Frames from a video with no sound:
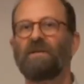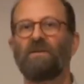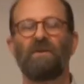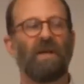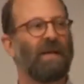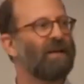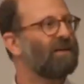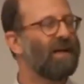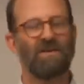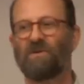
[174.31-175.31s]
to the
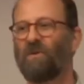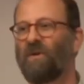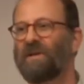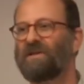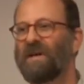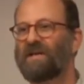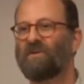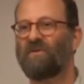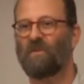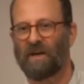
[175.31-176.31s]
International
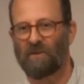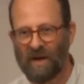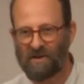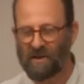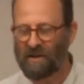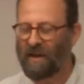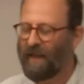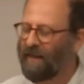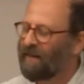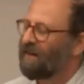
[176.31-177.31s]
Organization for Migration
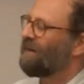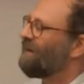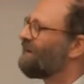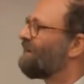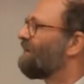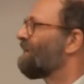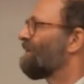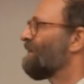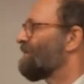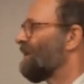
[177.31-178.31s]
in
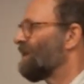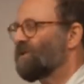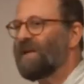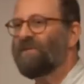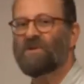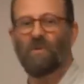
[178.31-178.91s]
Geneva,